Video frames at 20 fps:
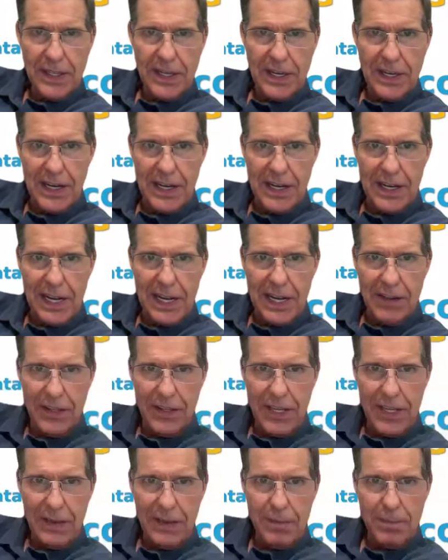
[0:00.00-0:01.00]
and I
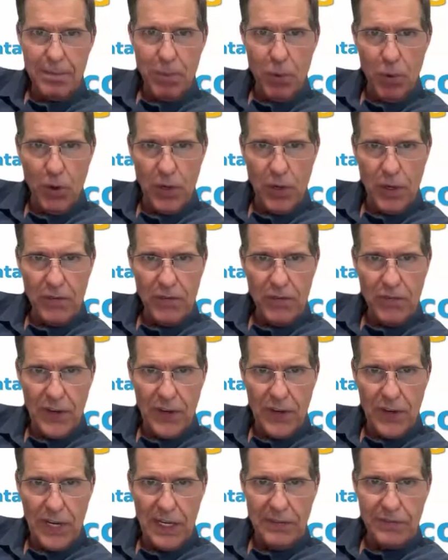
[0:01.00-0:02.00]
allocate
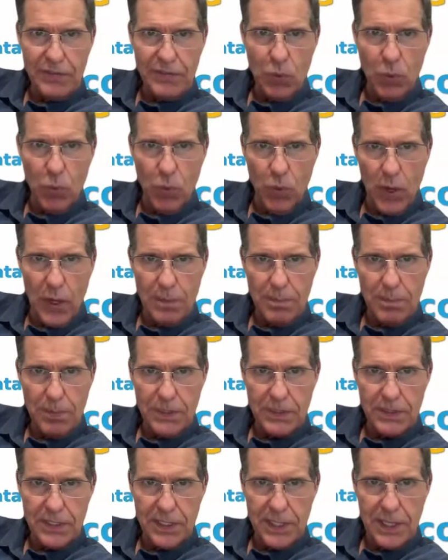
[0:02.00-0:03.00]
0.5 to
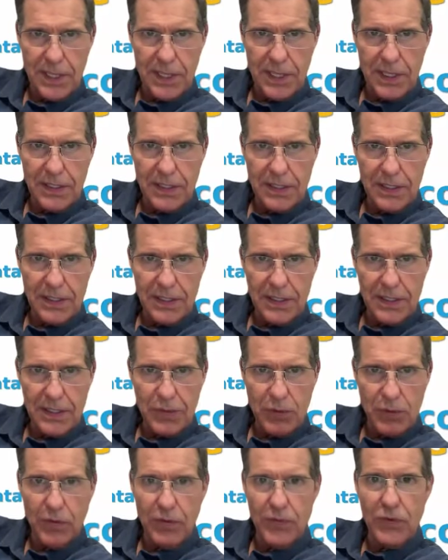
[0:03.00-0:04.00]
1%
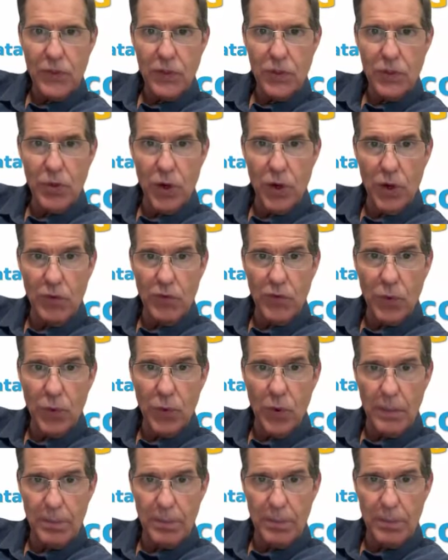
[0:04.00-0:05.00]
with a few over
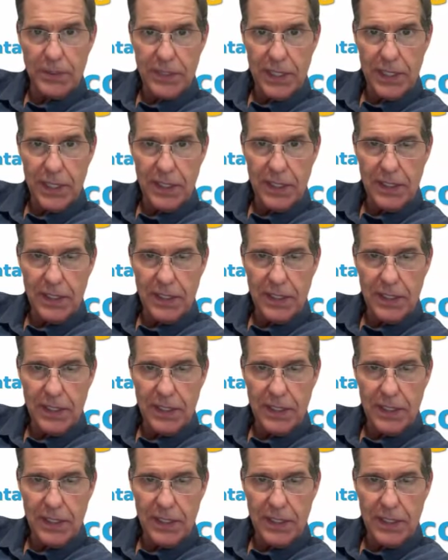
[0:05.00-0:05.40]
1%.